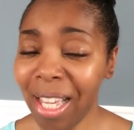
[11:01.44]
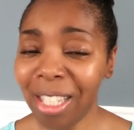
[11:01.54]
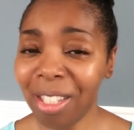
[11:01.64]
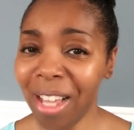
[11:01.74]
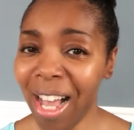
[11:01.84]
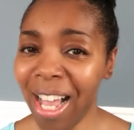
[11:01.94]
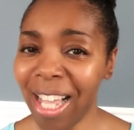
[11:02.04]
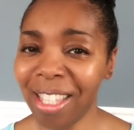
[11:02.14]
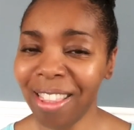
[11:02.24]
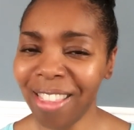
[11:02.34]
So
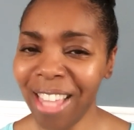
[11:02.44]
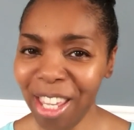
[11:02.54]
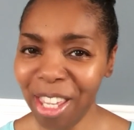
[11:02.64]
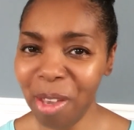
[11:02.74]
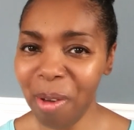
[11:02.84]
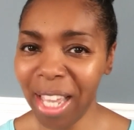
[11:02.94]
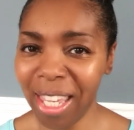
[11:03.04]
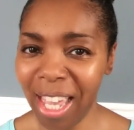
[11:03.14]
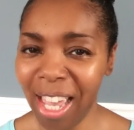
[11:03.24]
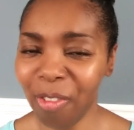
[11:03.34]
guys, thank you
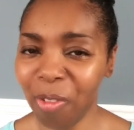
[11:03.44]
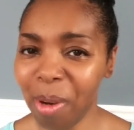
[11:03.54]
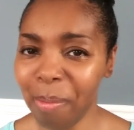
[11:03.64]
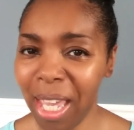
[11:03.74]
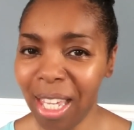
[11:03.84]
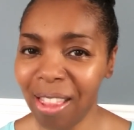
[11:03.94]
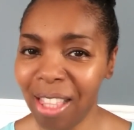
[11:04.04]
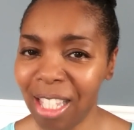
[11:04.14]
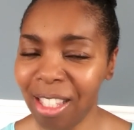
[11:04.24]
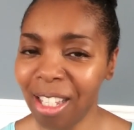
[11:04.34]
again for making
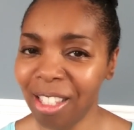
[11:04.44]
this